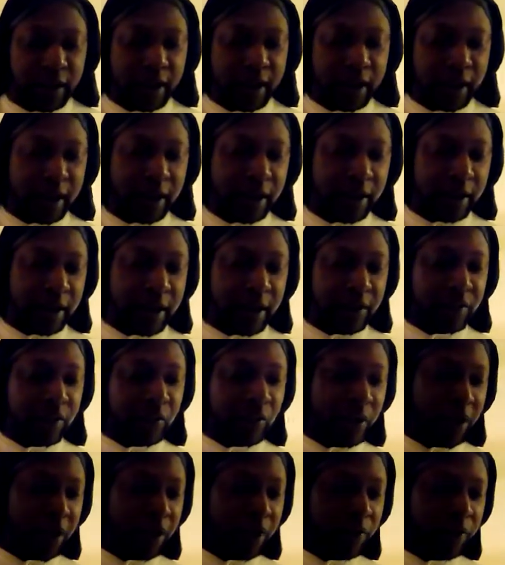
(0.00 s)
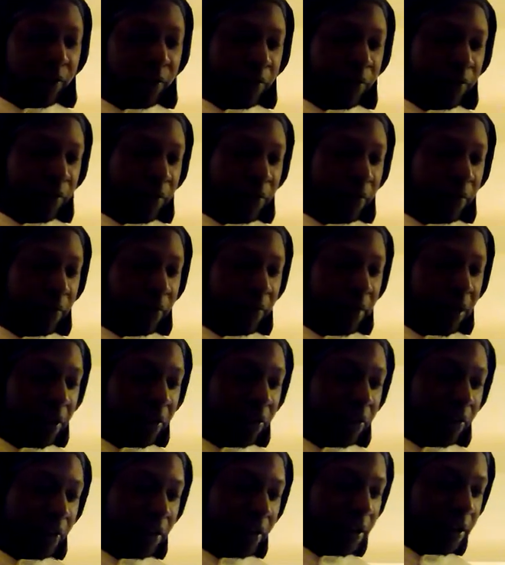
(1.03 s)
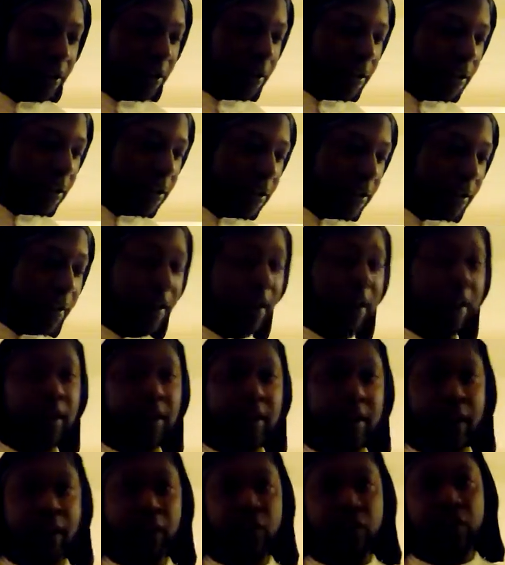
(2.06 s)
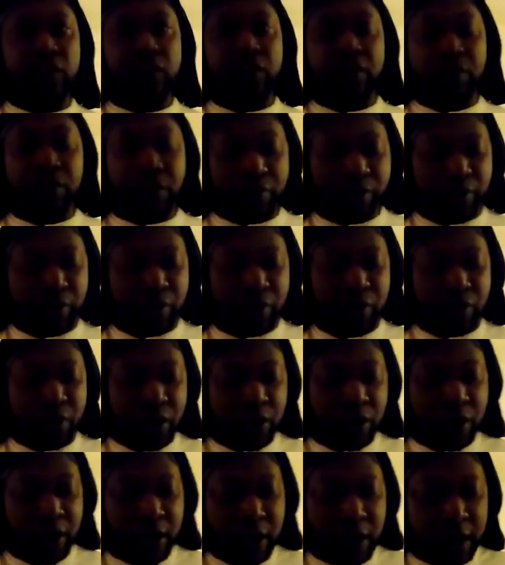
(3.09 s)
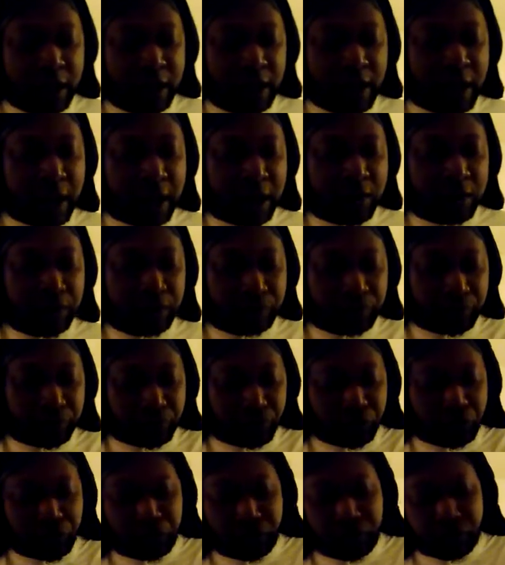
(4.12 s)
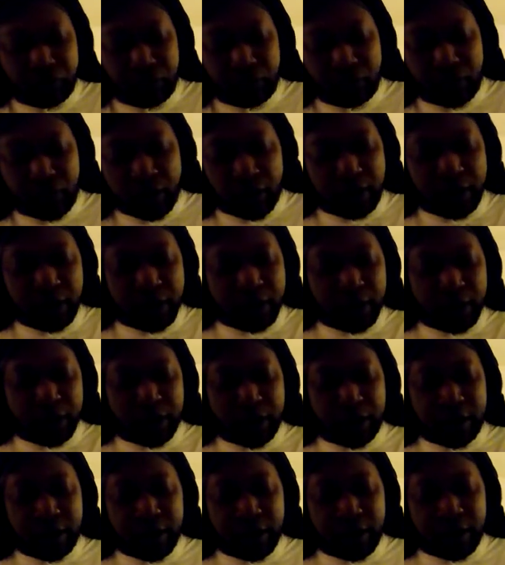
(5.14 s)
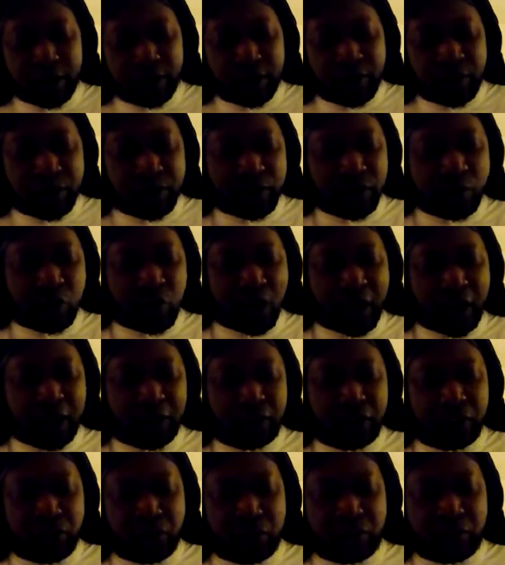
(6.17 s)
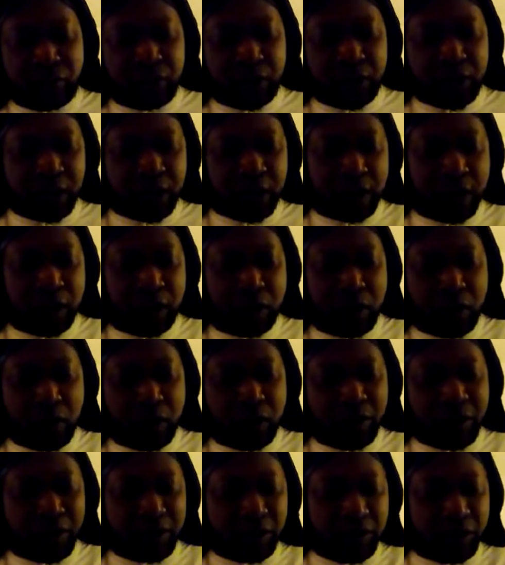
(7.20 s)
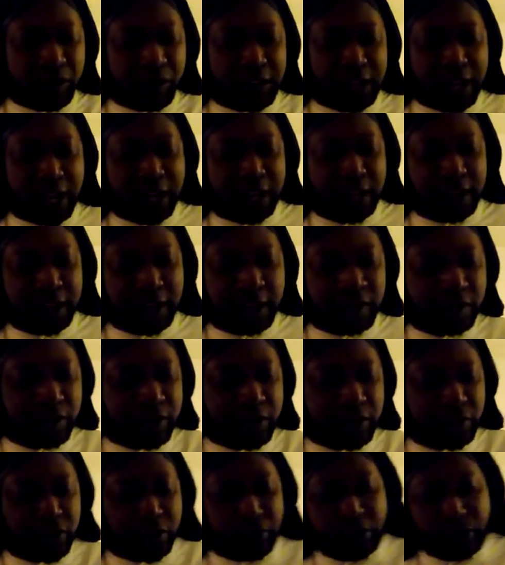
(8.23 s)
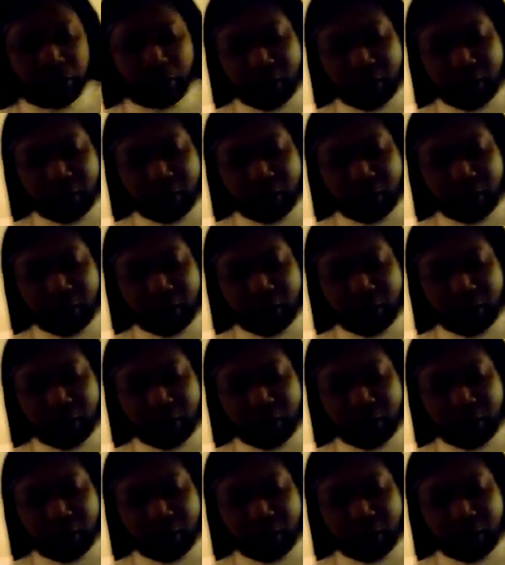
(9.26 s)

as a way of basically getting their cheap thrill. Now, the reason why I stopped calling myself a targeted individual is